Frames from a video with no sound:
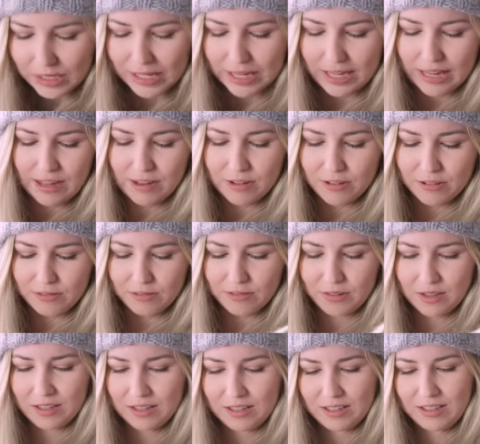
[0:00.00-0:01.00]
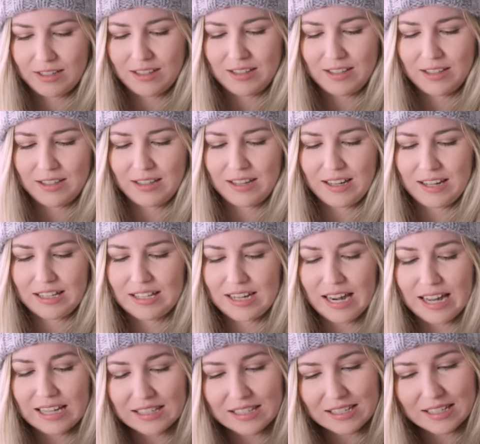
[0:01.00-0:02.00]
have a
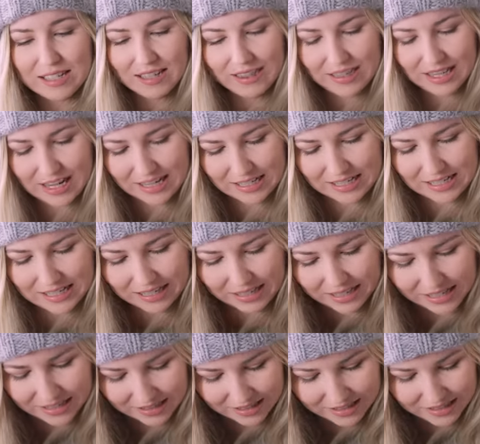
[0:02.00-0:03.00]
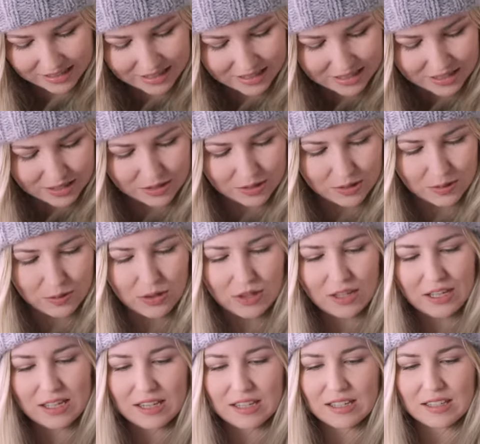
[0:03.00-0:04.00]
test knit that I did. So
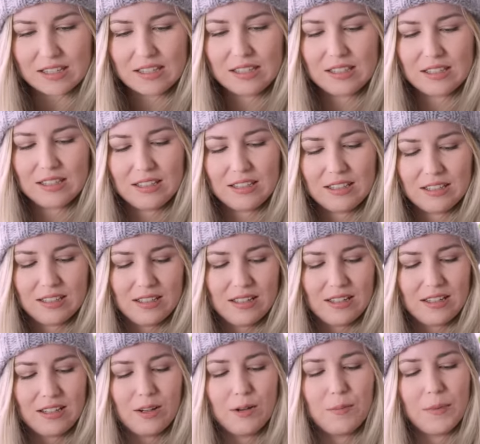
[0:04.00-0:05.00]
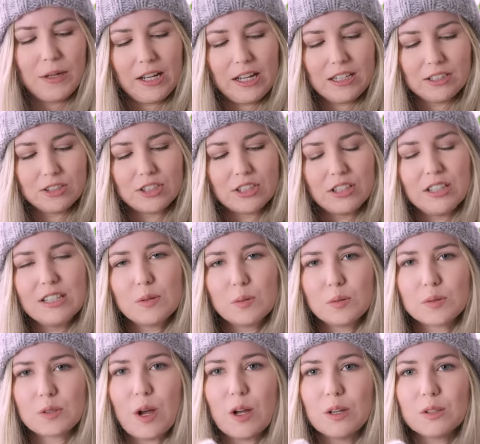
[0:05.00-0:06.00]
this, oh my gosh, this
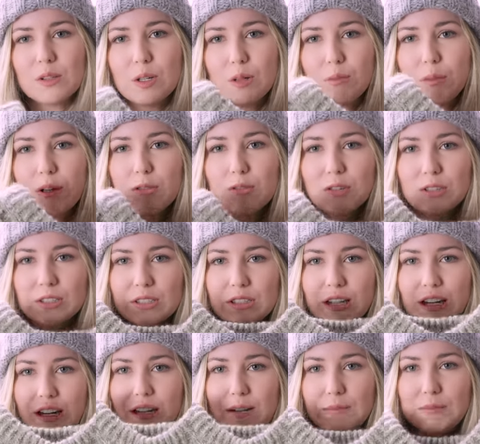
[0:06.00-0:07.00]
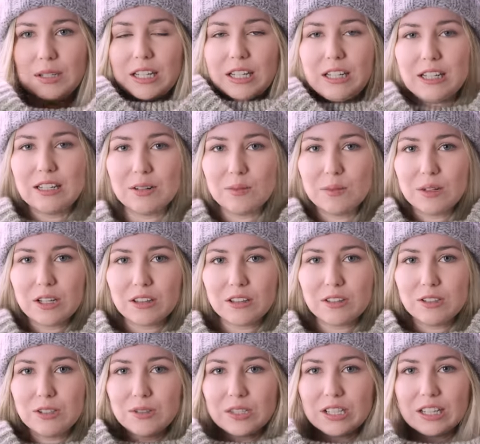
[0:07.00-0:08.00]
was also my first time knitting with
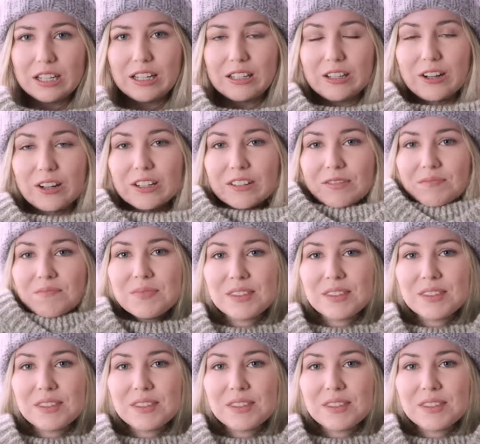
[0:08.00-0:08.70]
Nutiden yarn,